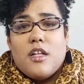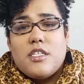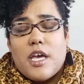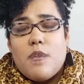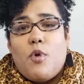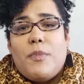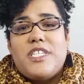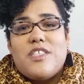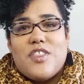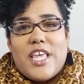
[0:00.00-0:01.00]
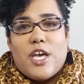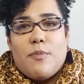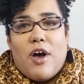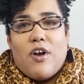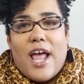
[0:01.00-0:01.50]
Take a moment to think
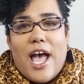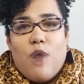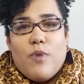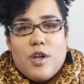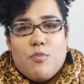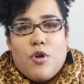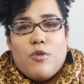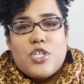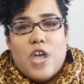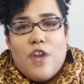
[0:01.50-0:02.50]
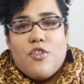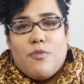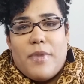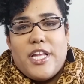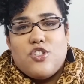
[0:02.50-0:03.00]
about how we approach other
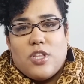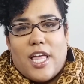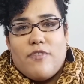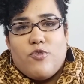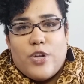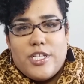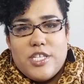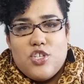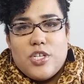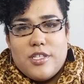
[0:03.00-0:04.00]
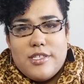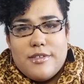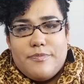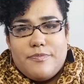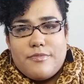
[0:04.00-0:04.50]
major life transitions.
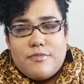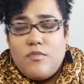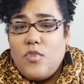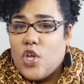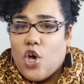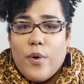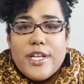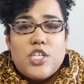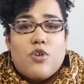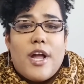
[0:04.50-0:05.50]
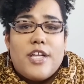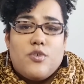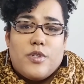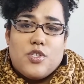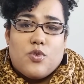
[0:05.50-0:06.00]
Going to
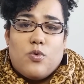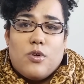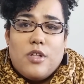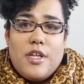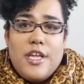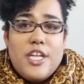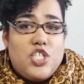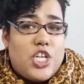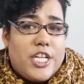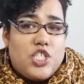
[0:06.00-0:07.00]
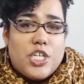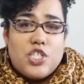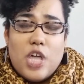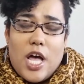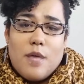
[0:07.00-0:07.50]
graduate school, changing
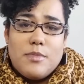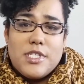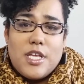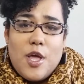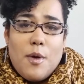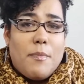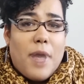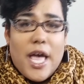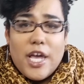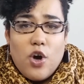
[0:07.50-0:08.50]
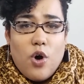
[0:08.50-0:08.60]
jobs, buying a